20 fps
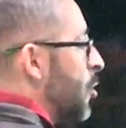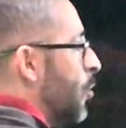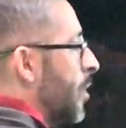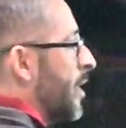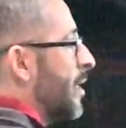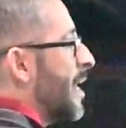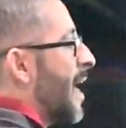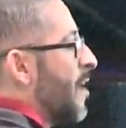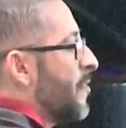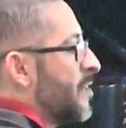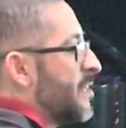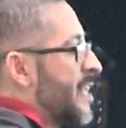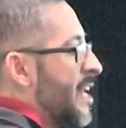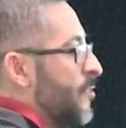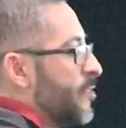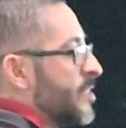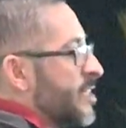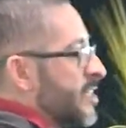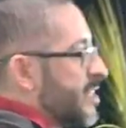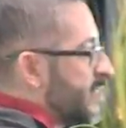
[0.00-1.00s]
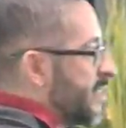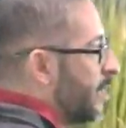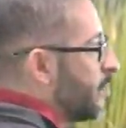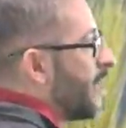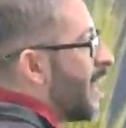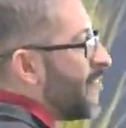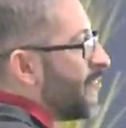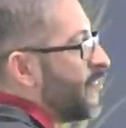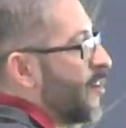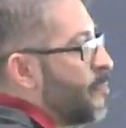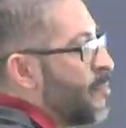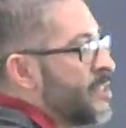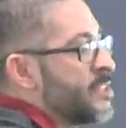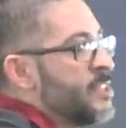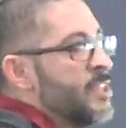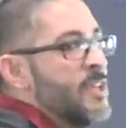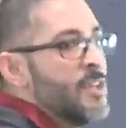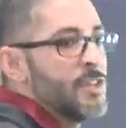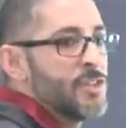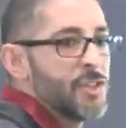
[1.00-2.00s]
do we allow the devil to steal that from us?
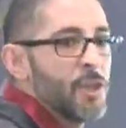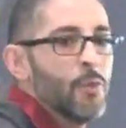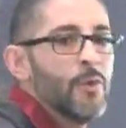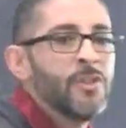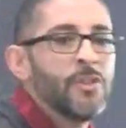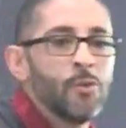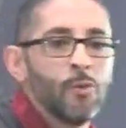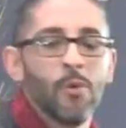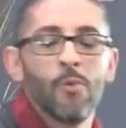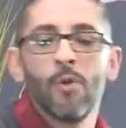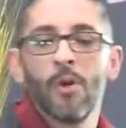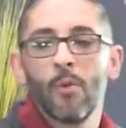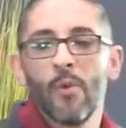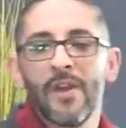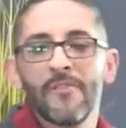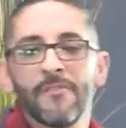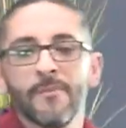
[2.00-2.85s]
Sure, we do when we're away